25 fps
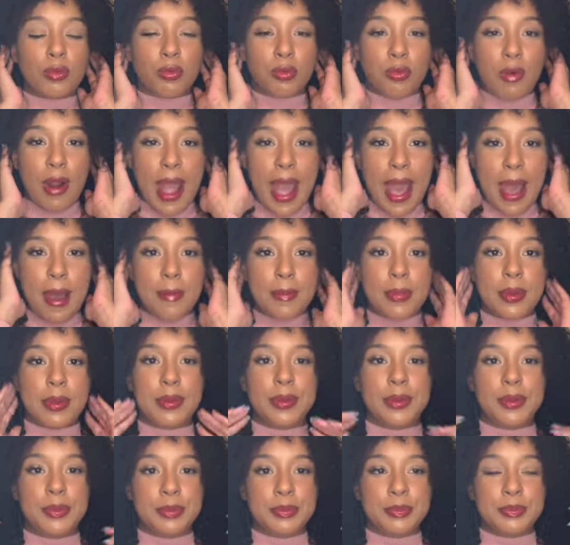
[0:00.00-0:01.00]
wrap,
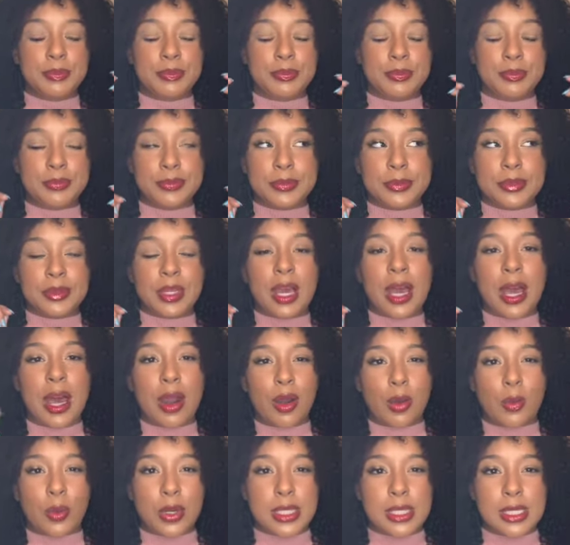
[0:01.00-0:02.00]
how do
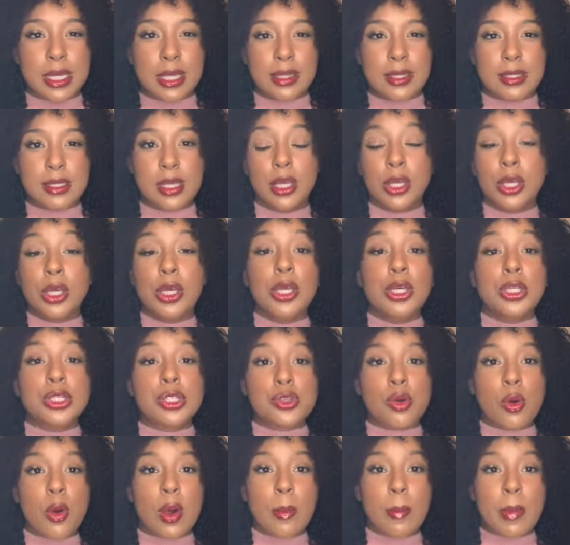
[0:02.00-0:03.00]
I want to say this?
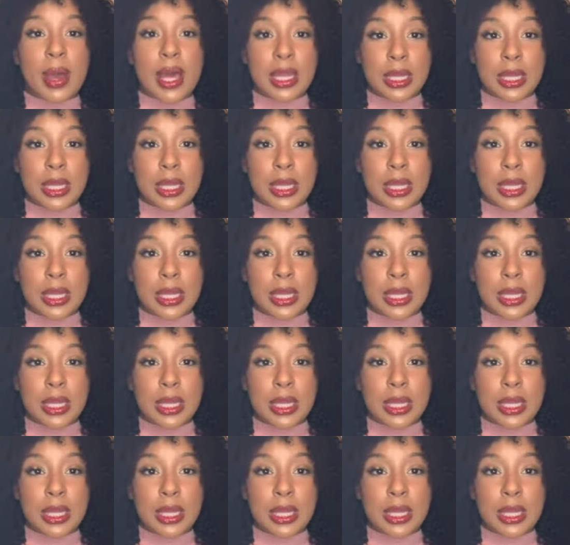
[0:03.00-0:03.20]
So at my